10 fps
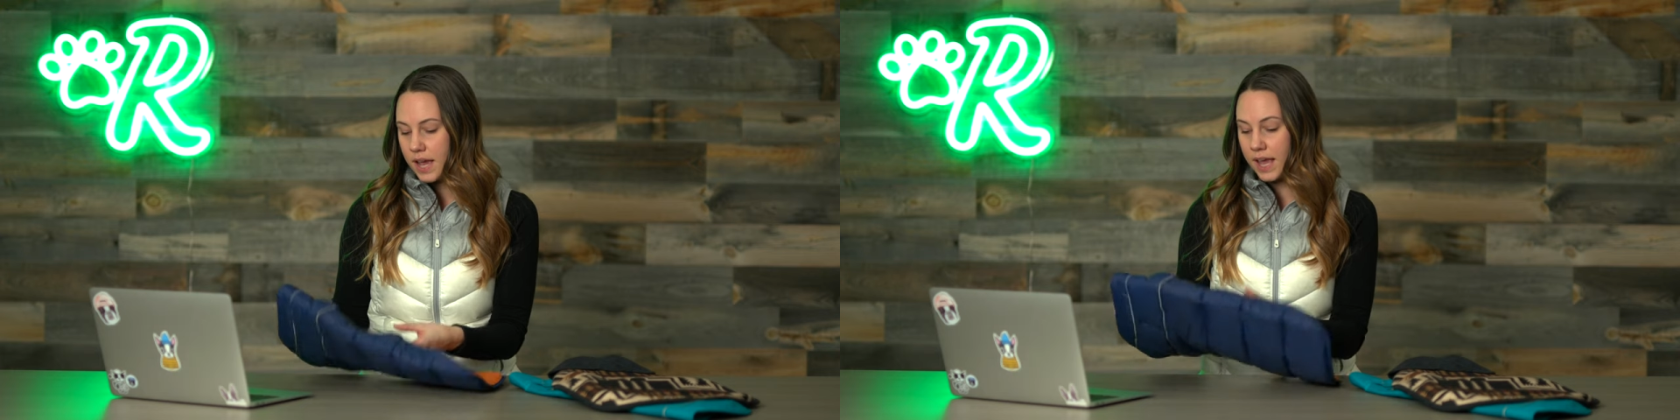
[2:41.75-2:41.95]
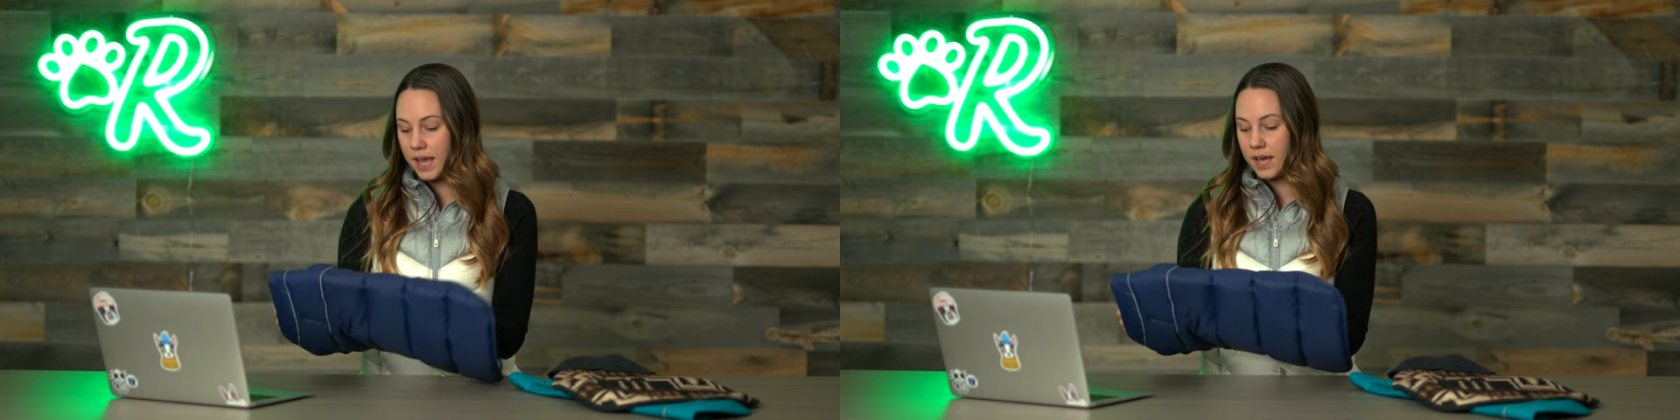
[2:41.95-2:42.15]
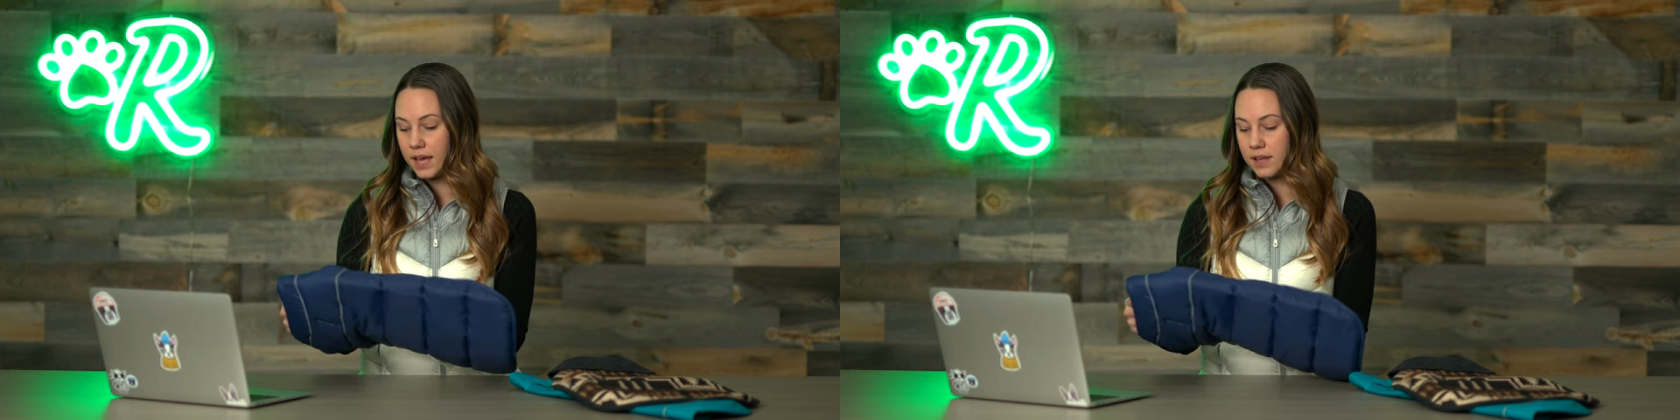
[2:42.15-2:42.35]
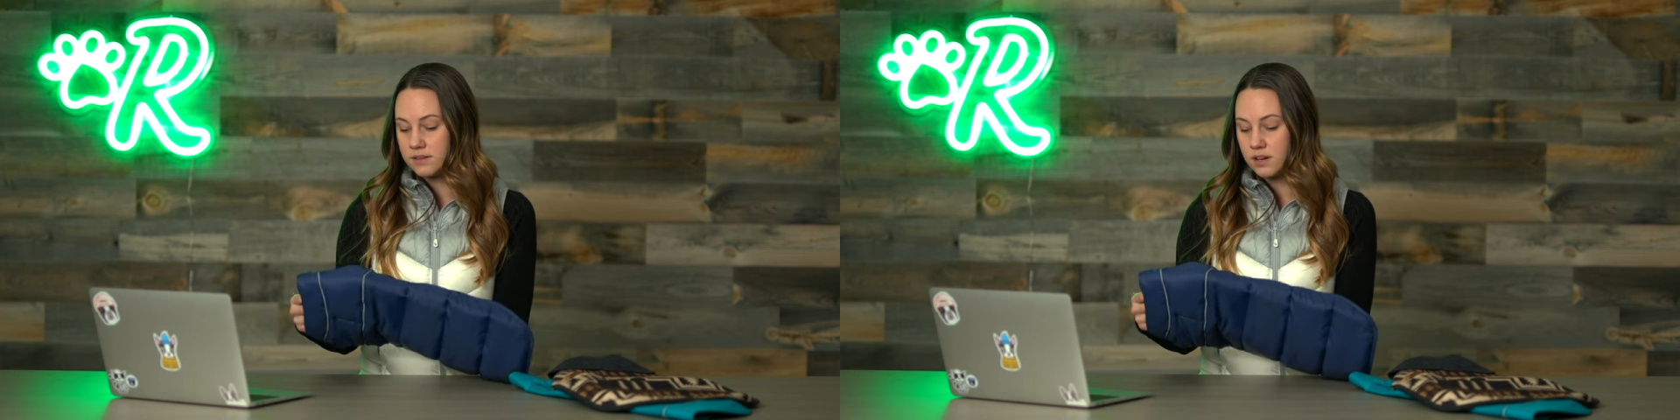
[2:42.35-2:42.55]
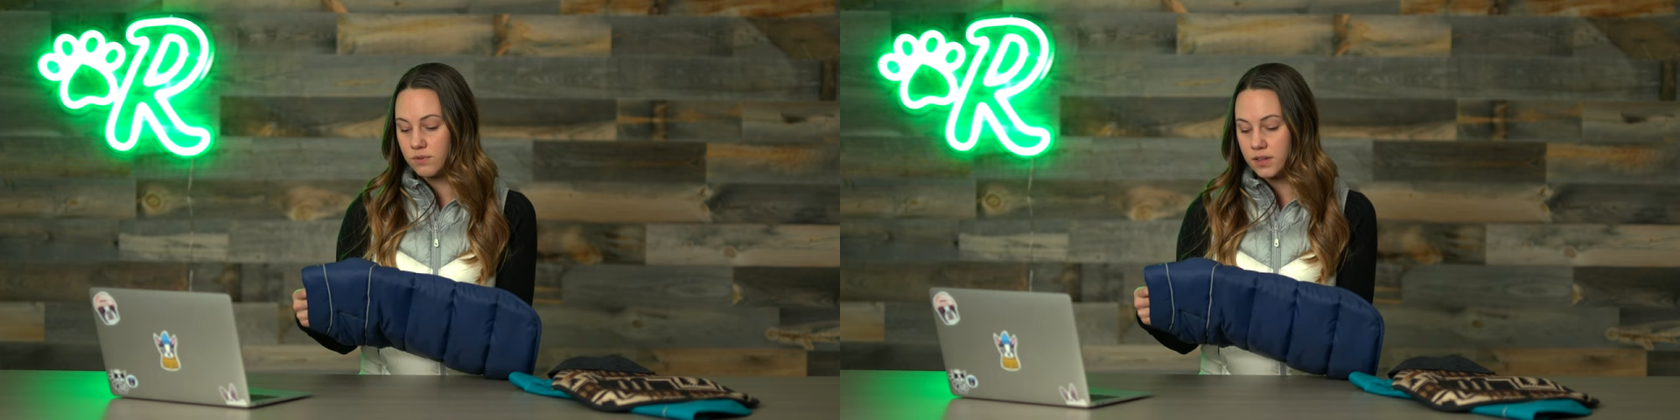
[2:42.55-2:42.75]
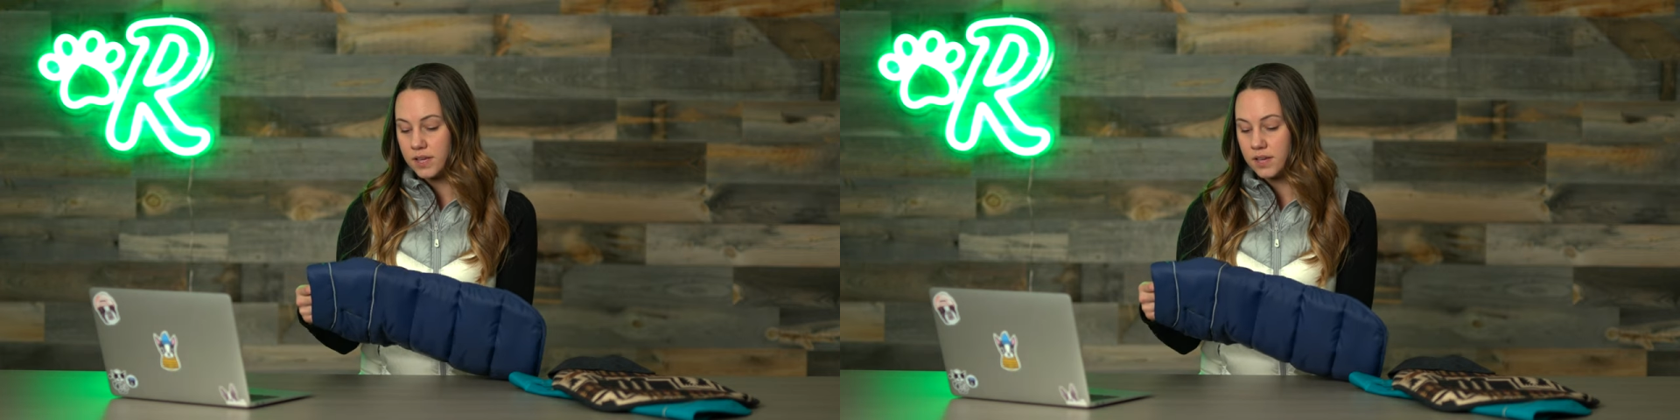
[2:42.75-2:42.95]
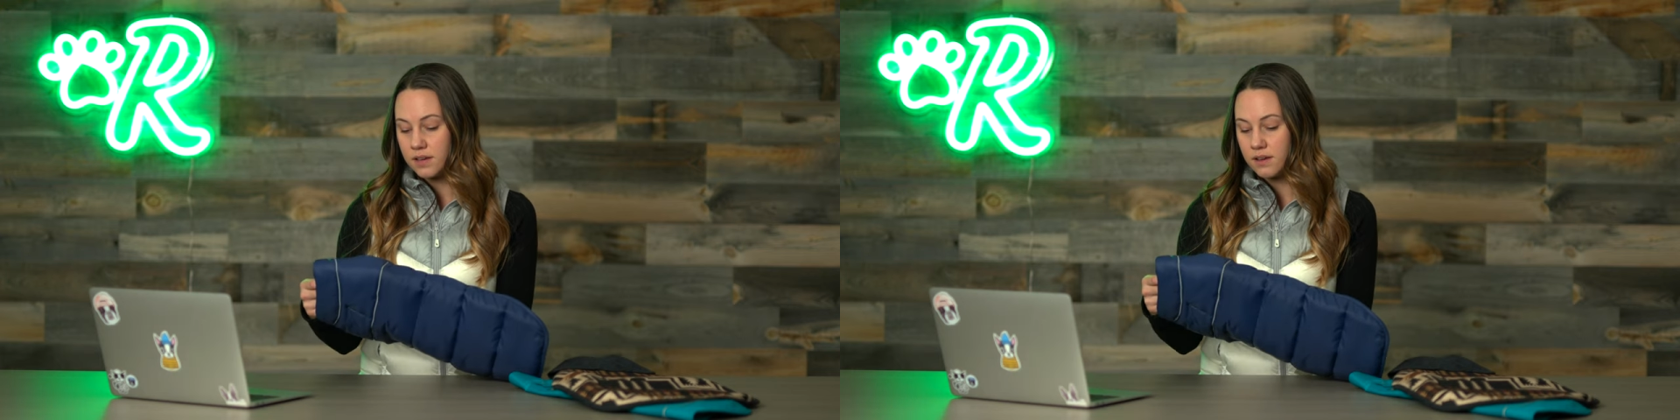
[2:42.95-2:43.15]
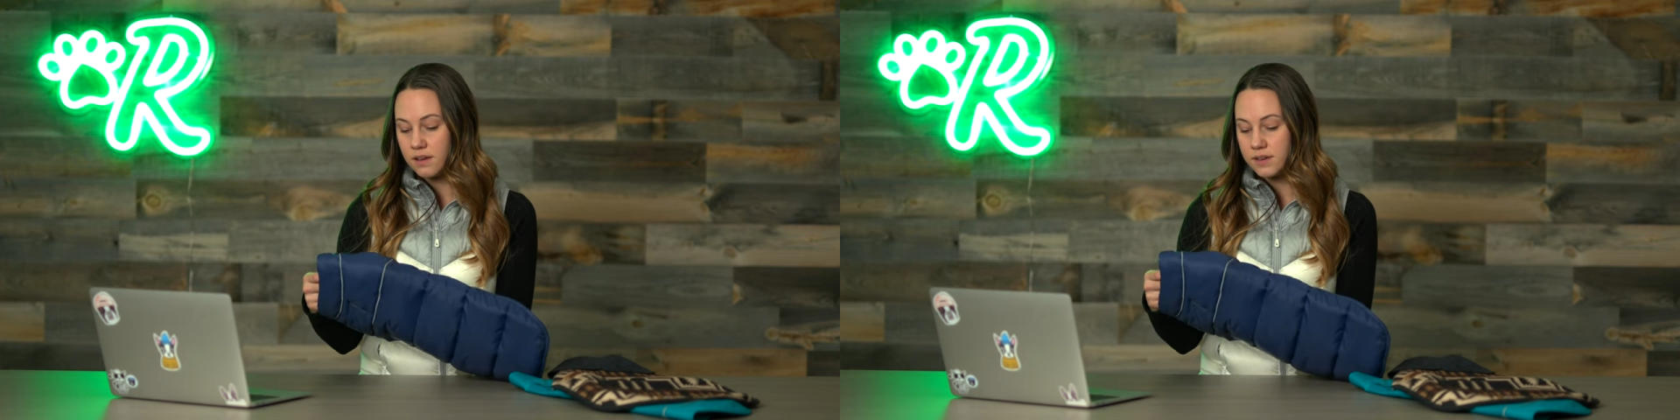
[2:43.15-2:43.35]
And a
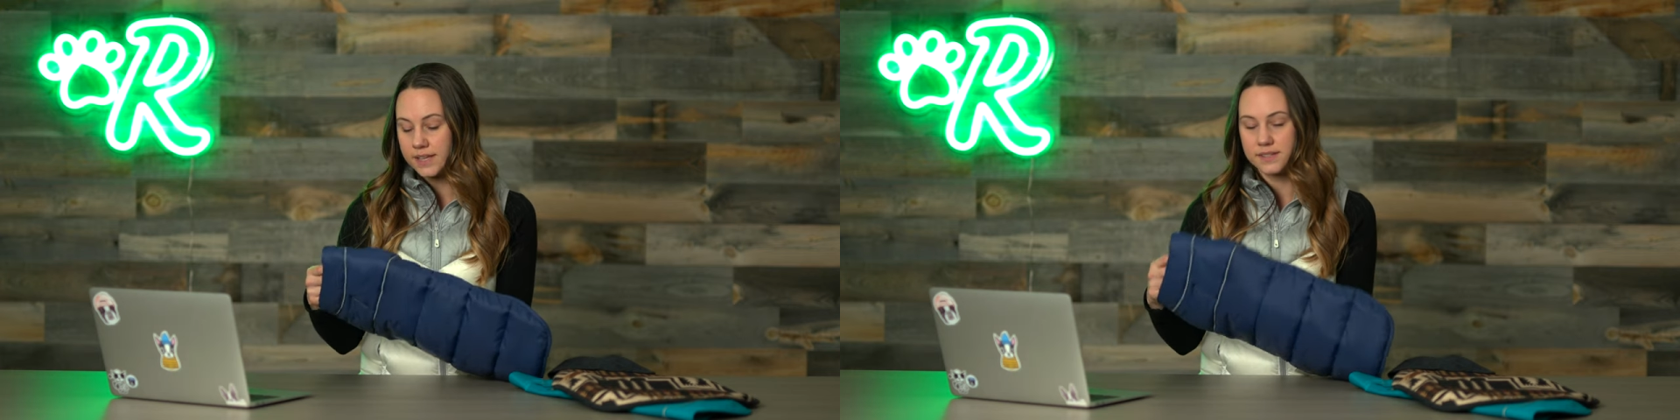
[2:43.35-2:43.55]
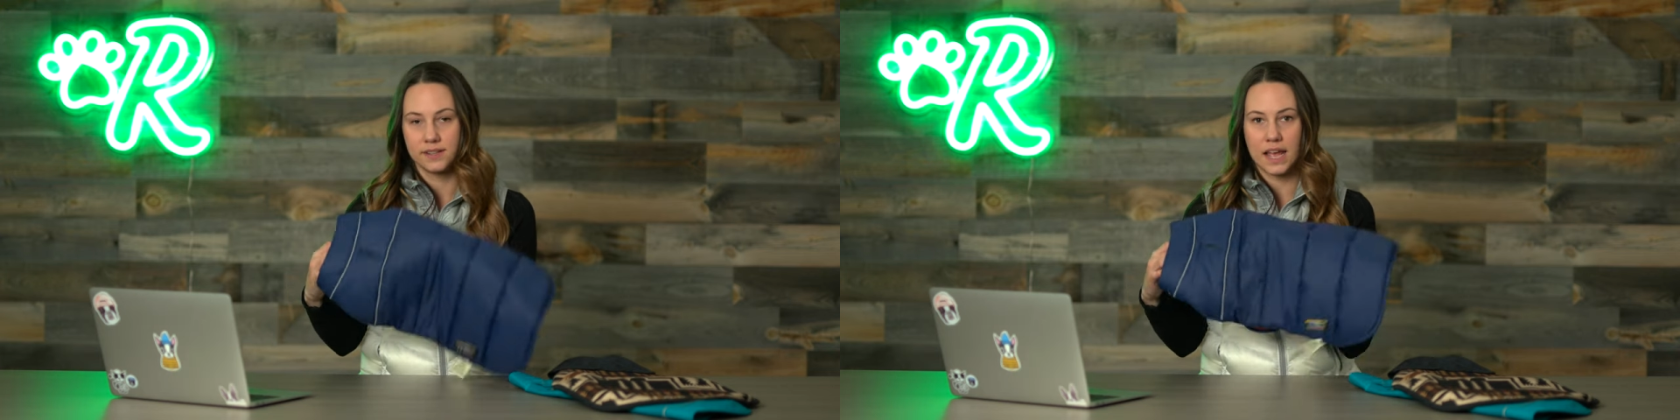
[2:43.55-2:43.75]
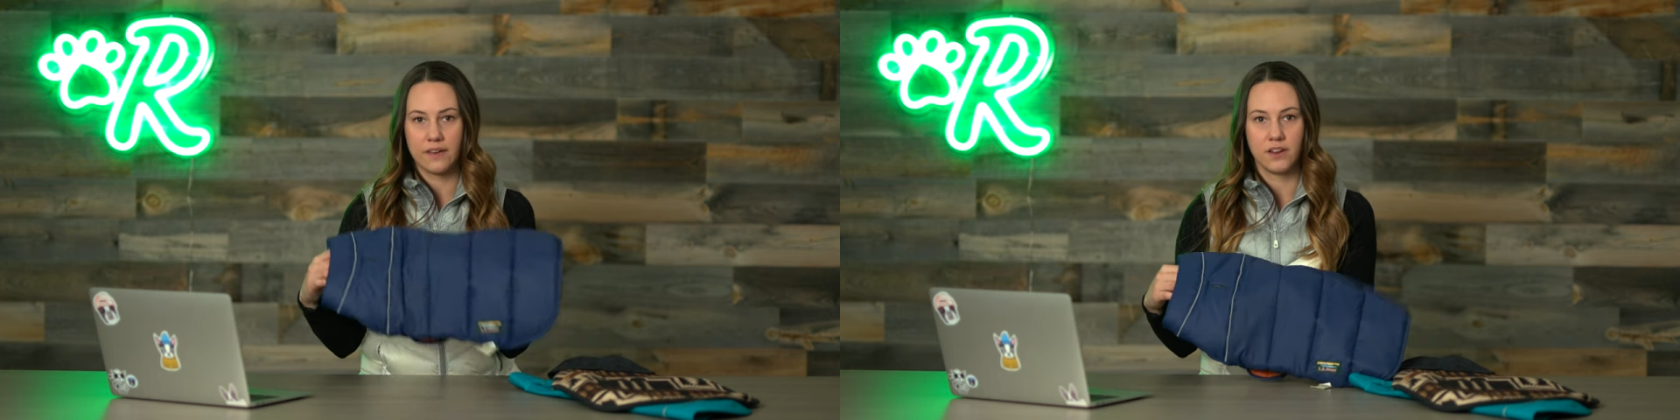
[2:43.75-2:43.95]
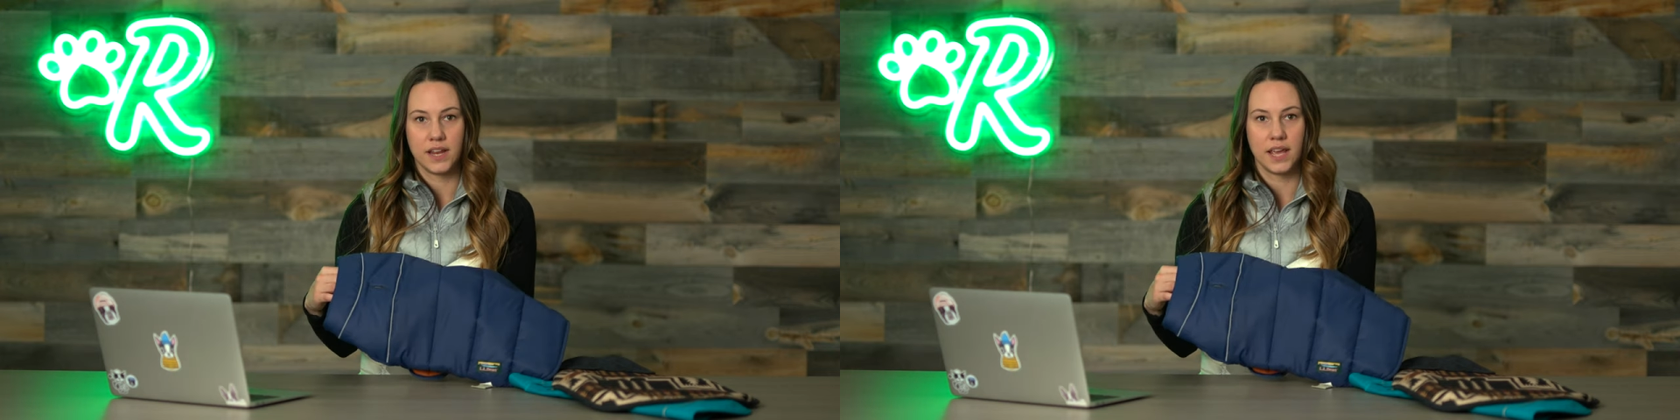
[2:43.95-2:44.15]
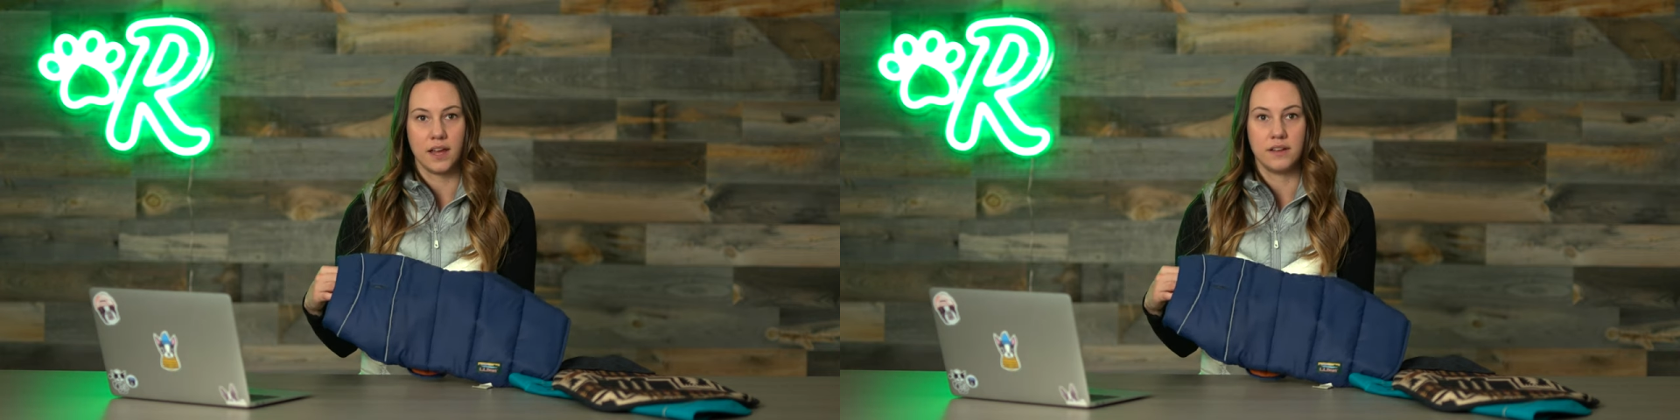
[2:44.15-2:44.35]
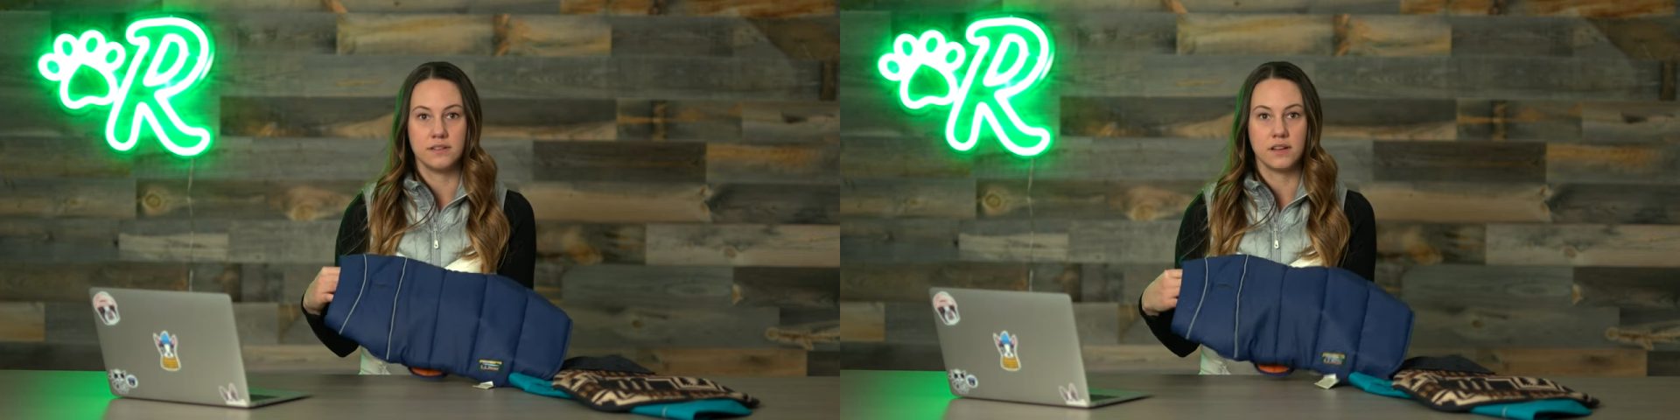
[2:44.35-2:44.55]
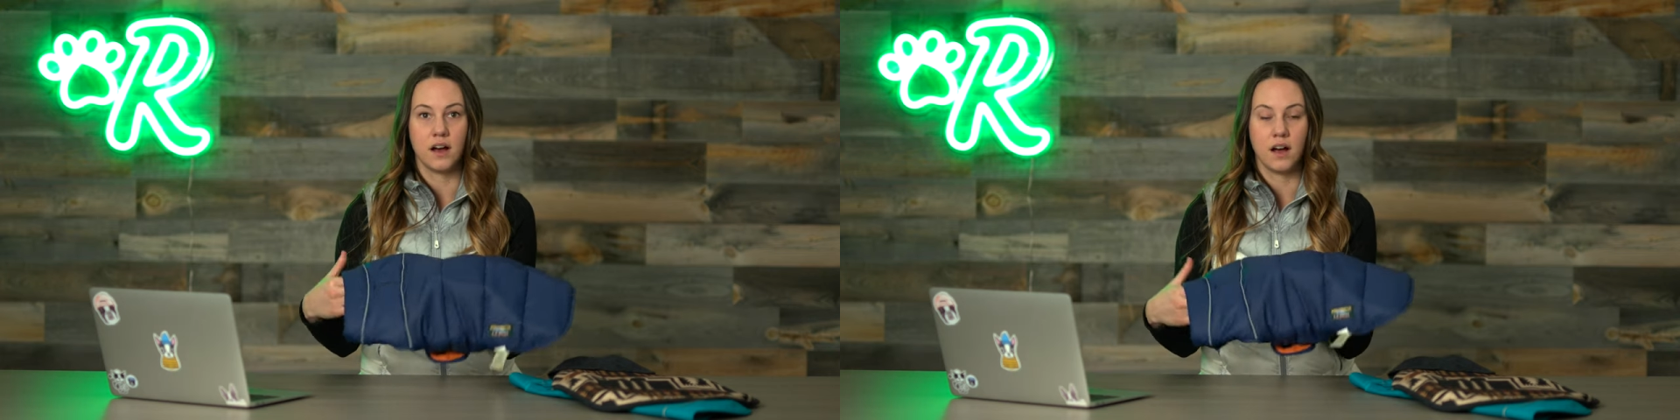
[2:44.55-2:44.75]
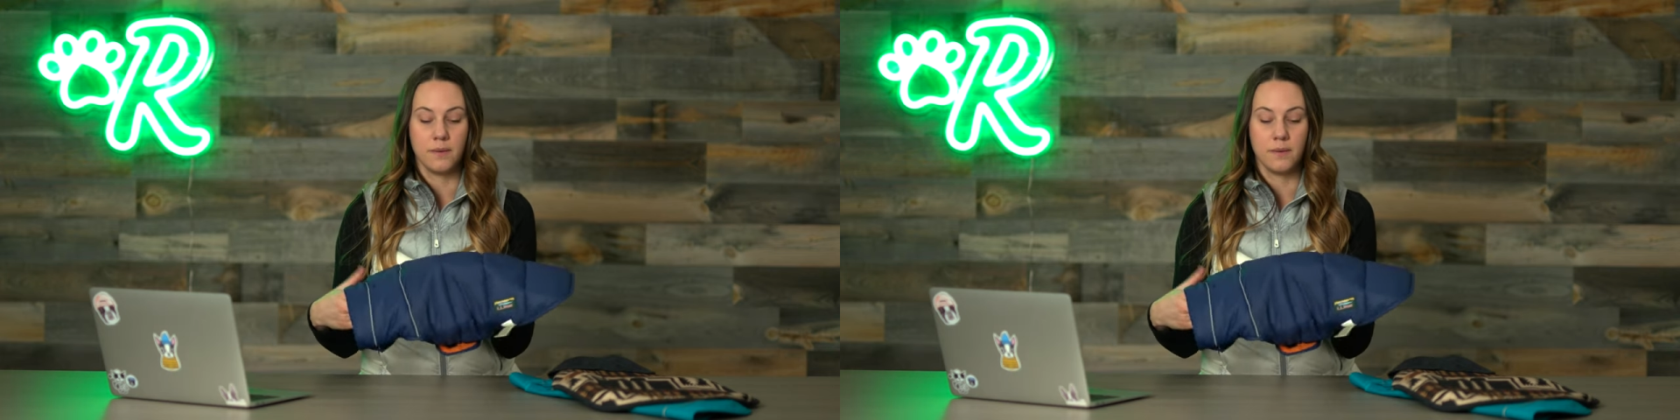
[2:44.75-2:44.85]
really nice thing to have on hand.